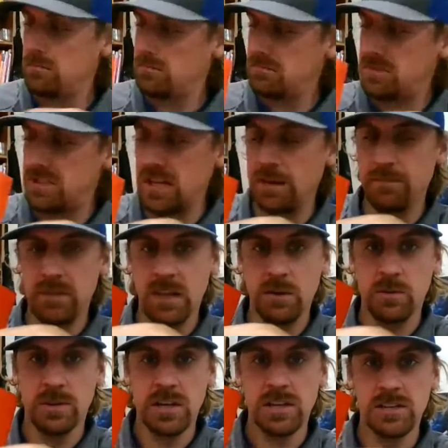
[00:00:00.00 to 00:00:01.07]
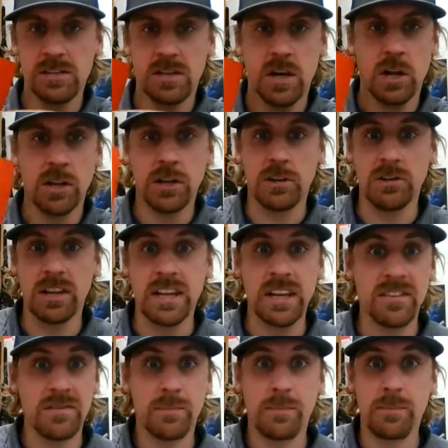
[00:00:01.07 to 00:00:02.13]
Same thing with this, color your
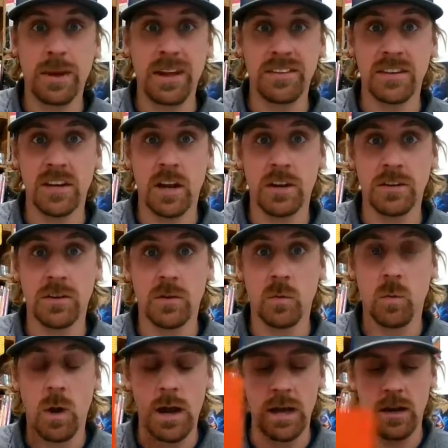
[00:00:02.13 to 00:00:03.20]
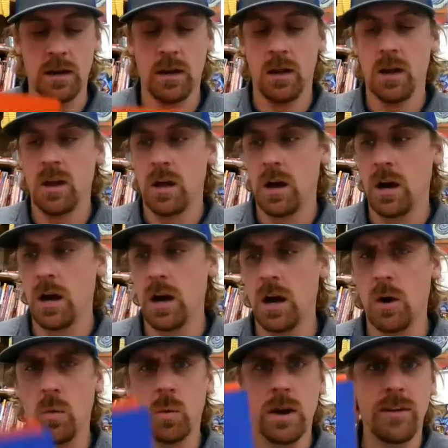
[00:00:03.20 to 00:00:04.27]
leaf, paste it onto the white,
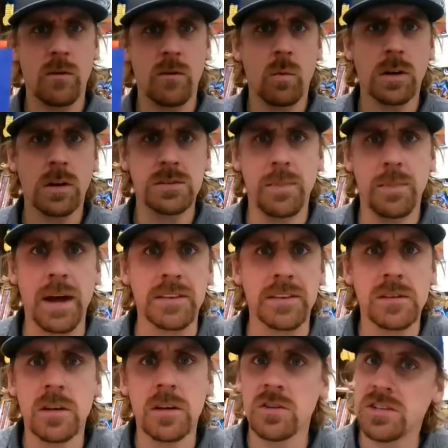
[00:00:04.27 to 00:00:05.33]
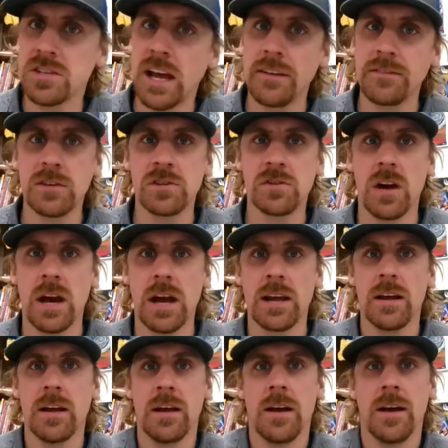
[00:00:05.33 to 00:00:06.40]
whatever works best. You'll just have to try.
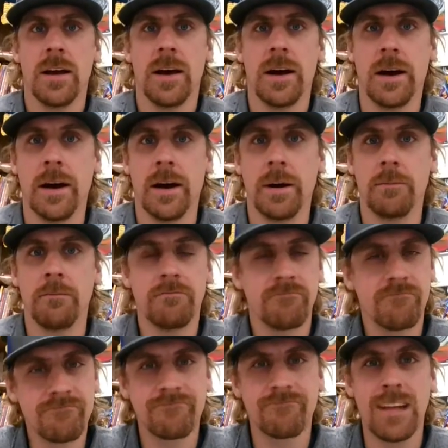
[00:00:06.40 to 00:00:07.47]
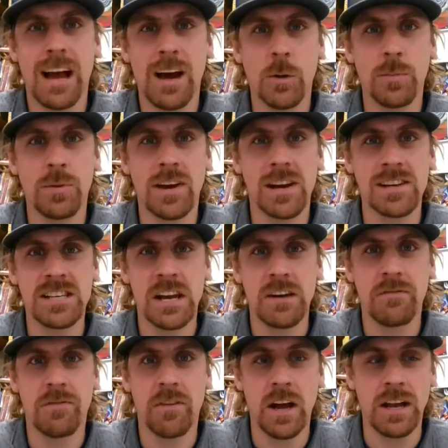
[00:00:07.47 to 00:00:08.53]
I hope you guys have
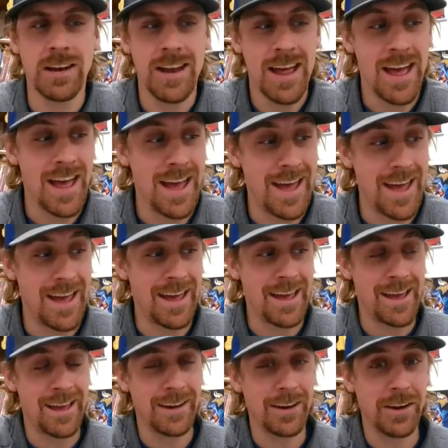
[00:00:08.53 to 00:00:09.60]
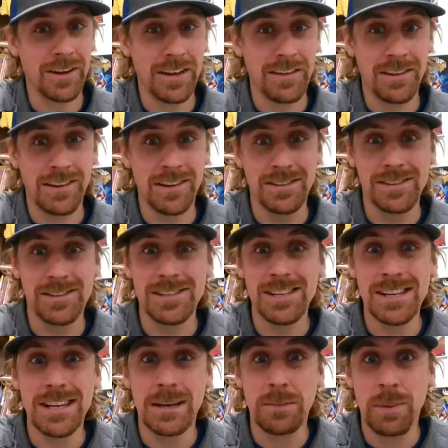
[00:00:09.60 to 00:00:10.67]
fun, and I'll give you a little
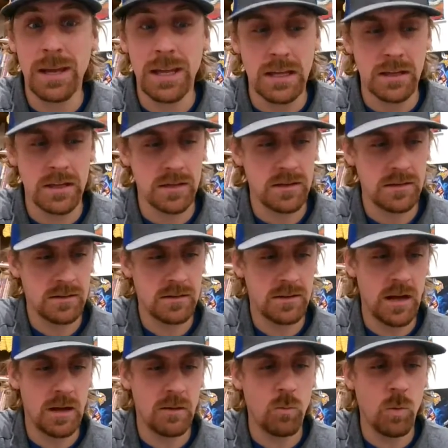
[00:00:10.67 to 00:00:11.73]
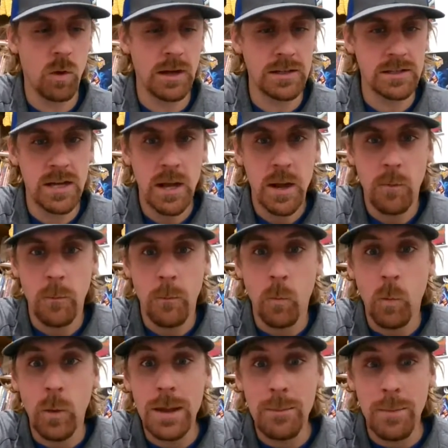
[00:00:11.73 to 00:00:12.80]
sneak peek on what
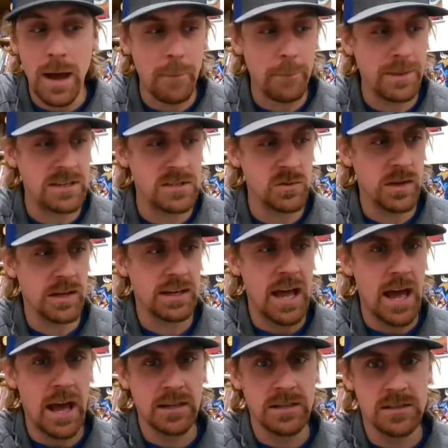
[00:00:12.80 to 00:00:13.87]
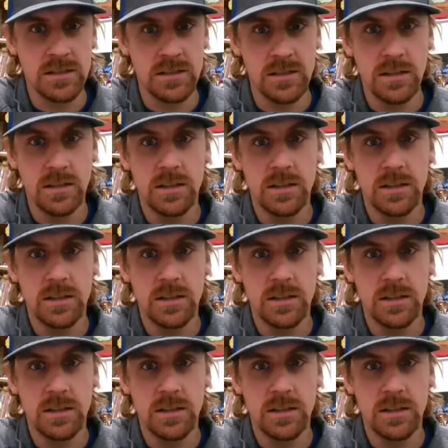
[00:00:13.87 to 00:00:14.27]
we might be doing next.